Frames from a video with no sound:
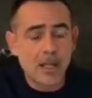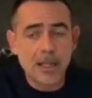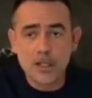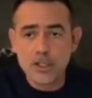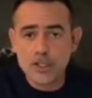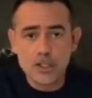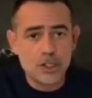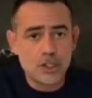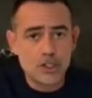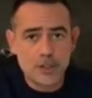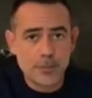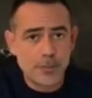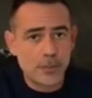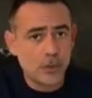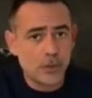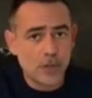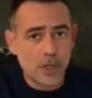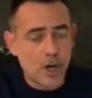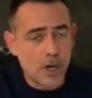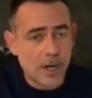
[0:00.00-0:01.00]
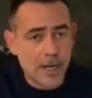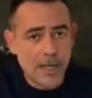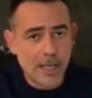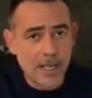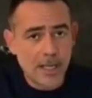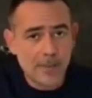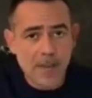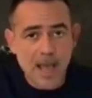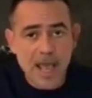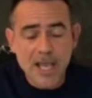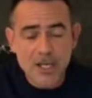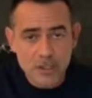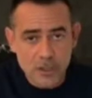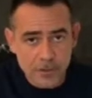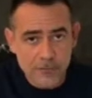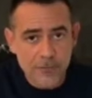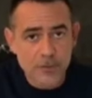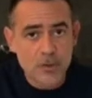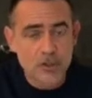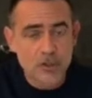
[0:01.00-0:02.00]
and you just put our name, Action
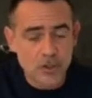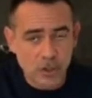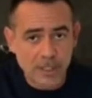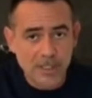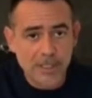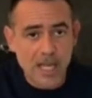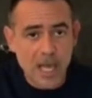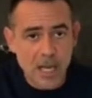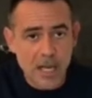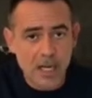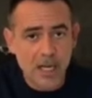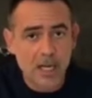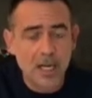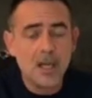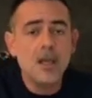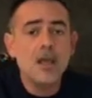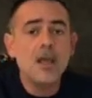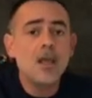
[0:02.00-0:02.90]
for Solidarity,